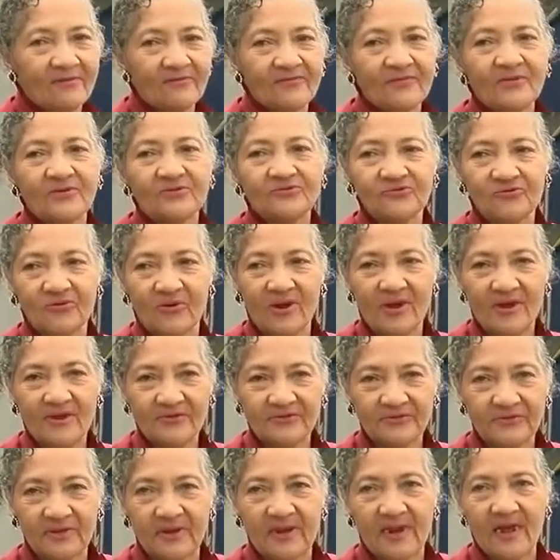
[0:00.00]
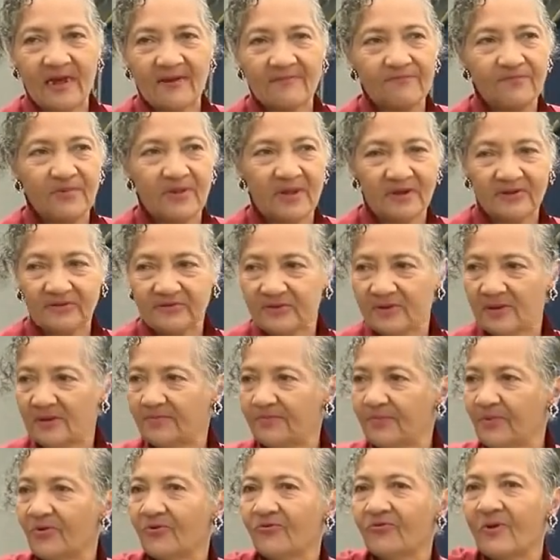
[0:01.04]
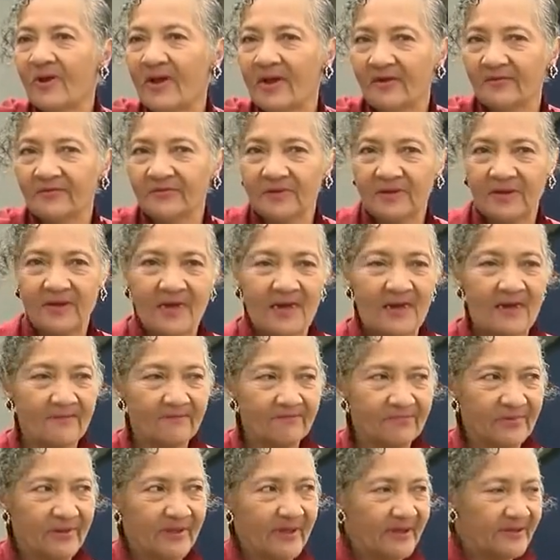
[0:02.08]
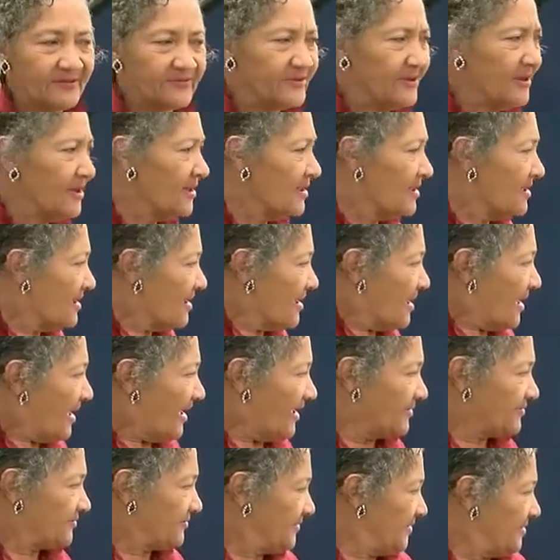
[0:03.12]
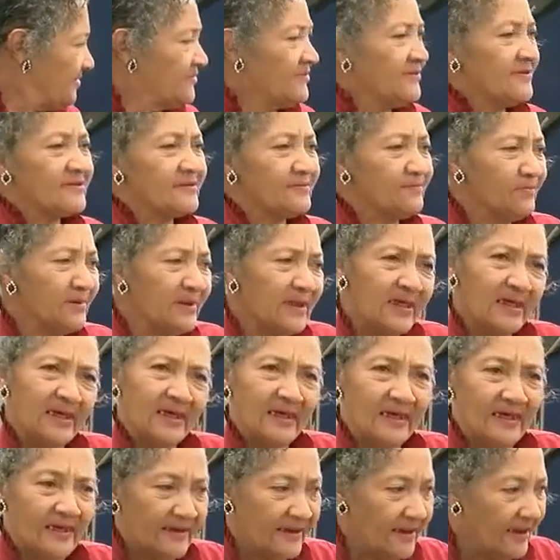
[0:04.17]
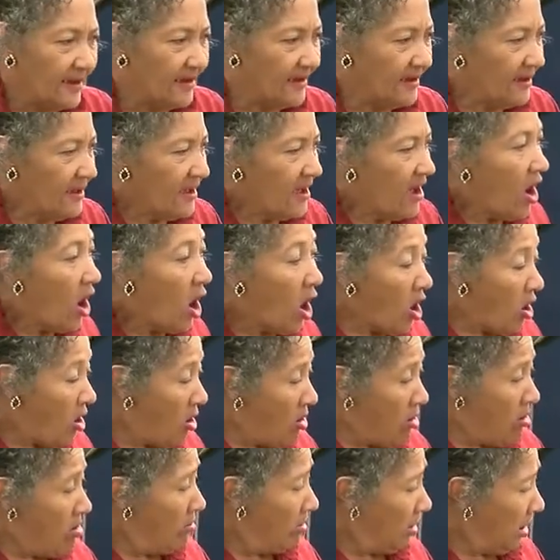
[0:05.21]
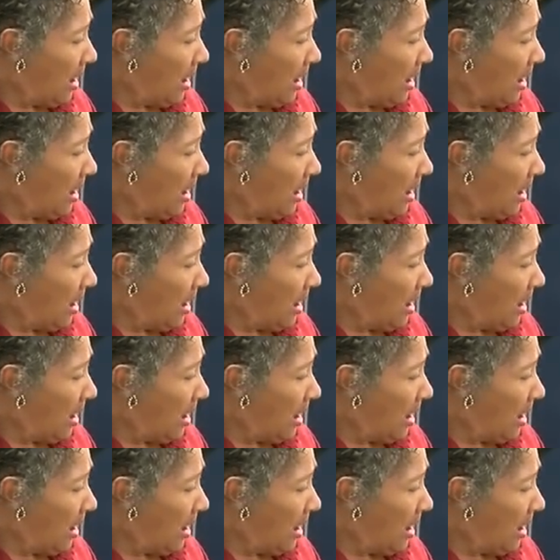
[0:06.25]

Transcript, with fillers: of the trash that I picked up around the complex, I see this blood, a whole